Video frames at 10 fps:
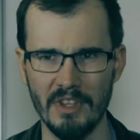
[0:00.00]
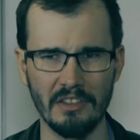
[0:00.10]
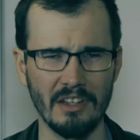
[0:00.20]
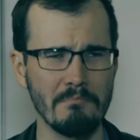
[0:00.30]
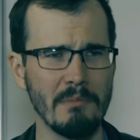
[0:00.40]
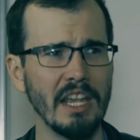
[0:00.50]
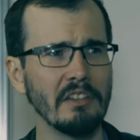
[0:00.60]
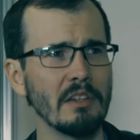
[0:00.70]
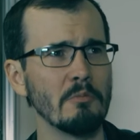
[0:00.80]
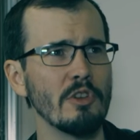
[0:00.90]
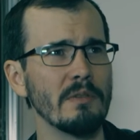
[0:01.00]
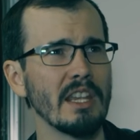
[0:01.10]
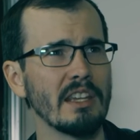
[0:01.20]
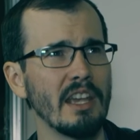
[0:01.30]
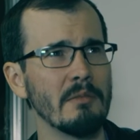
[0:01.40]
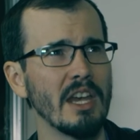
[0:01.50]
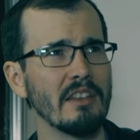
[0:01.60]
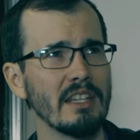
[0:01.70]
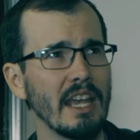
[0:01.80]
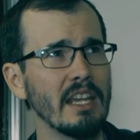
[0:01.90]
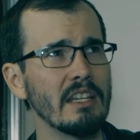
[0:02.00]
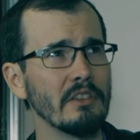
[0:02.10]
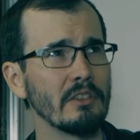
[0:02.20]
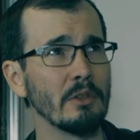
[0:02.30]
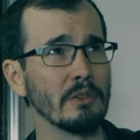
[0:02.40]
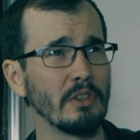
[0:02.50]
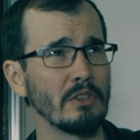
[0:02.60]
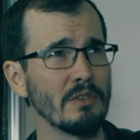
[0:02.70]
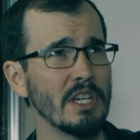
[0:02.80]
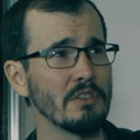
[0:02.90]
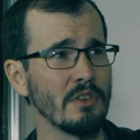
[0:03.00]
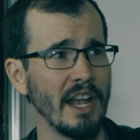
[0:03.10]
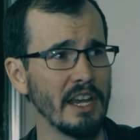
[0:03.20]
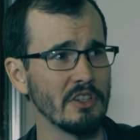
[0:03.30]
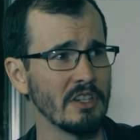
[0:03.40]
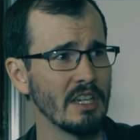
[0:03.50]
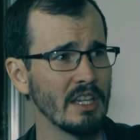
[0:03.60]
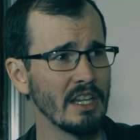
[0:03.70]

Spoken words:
There's an amazing movie that came out in the 80s called Street Trash.